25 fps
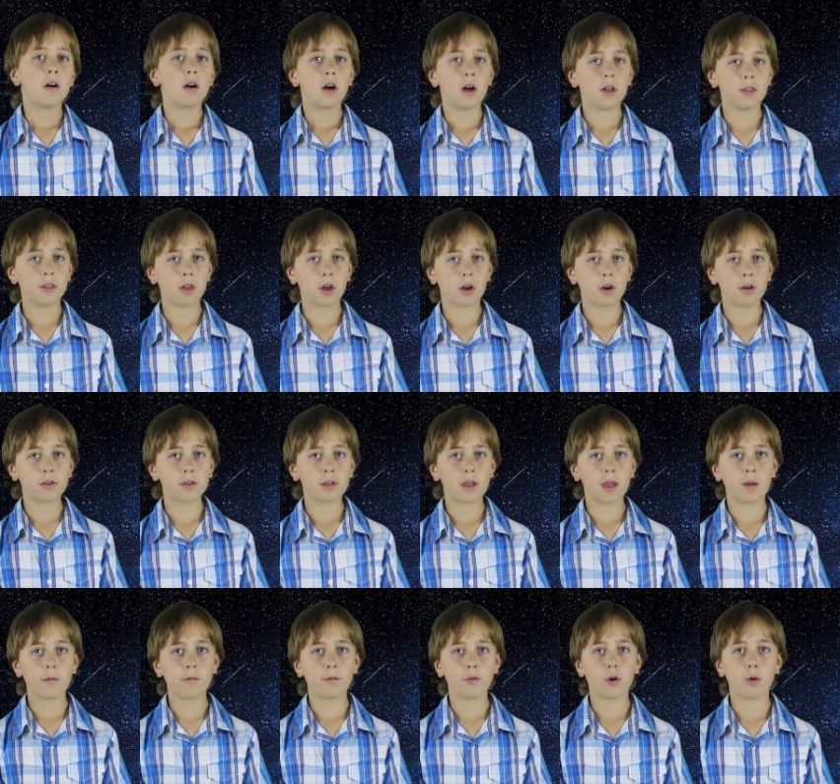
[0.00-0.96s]
Another
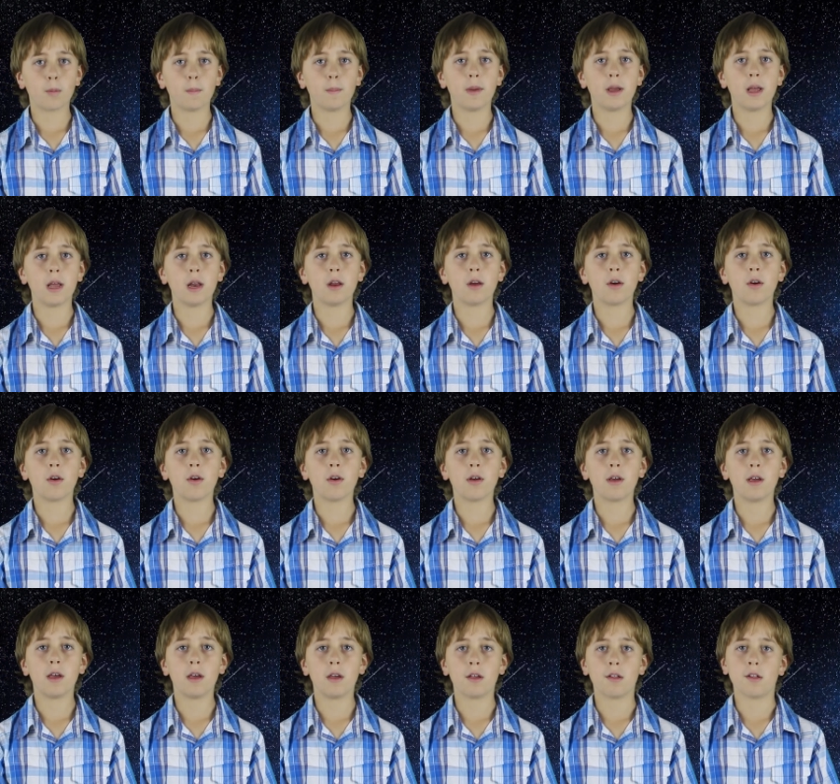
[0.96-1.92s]
name for a meteor
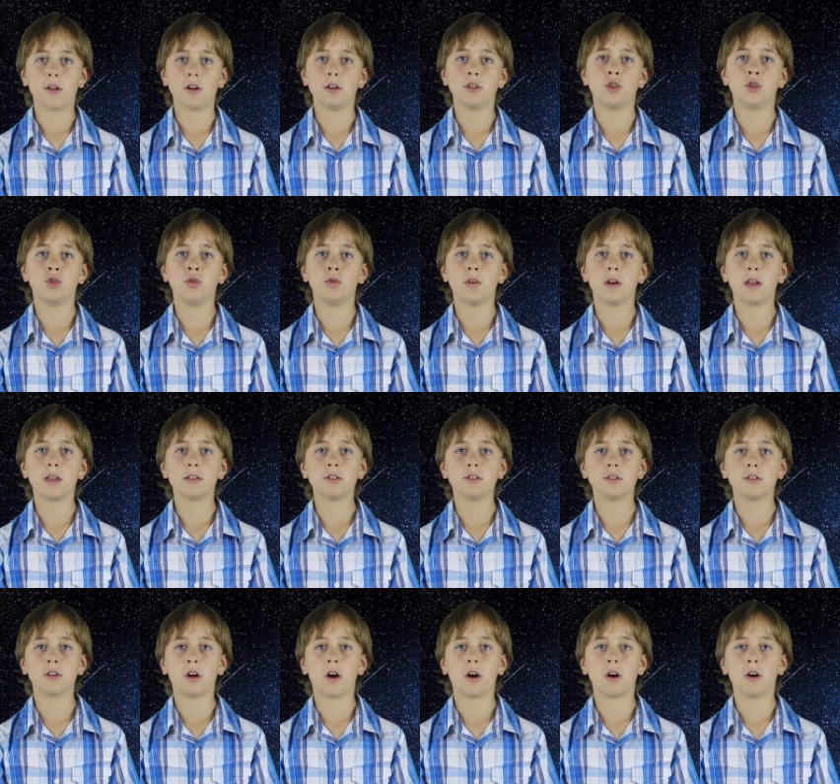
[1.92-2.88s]
is a shooting
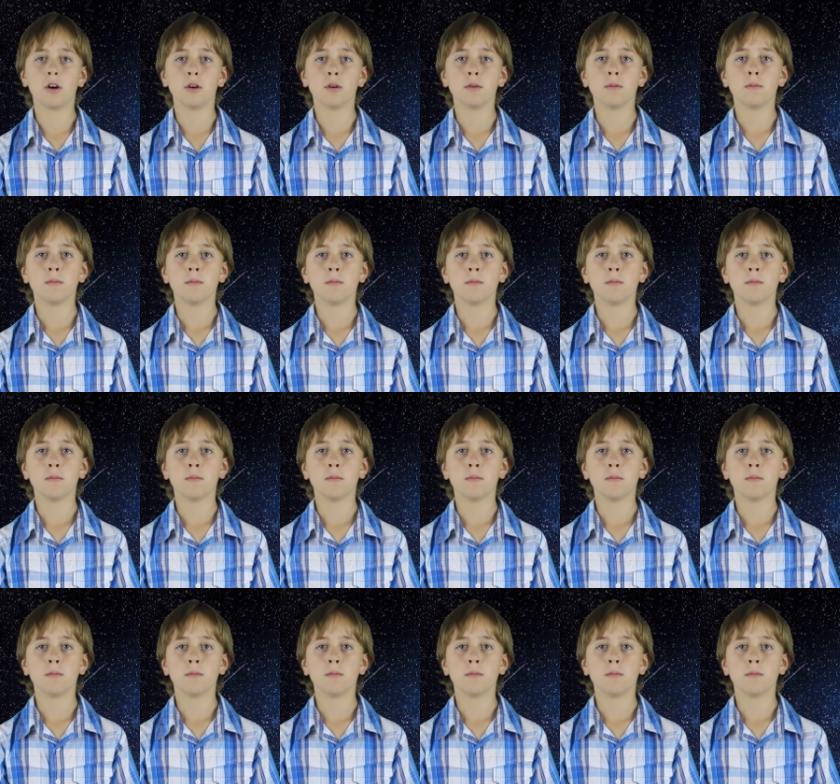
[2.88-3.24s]
star.